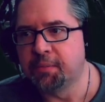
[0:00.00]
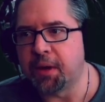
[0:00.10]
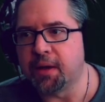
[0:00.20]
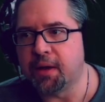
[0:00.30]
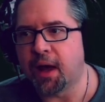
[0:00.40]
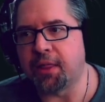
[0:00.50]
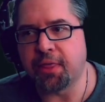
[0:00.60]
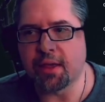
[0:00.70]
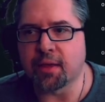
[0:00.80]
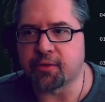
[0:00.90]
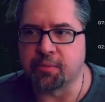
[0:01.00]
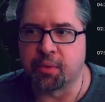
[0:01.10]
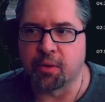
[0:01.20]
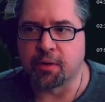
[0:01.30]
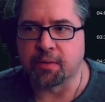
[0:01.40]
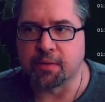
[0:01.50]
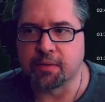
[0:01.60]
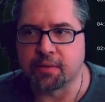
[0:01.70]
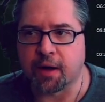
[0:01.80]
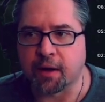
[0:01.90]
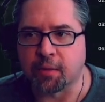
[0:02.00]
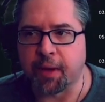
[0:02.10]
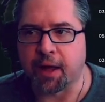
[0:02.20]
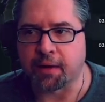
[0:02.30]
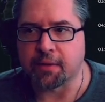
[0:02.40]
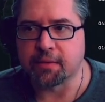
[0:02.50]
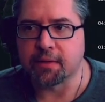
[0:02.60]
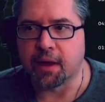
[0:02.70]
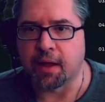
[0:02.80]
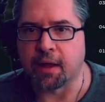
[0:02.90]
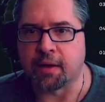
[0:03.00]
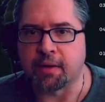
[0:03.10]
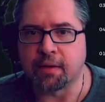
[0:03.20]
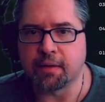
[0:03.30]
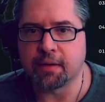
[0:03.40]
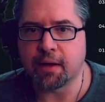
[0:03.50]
But I think it's important that I go back and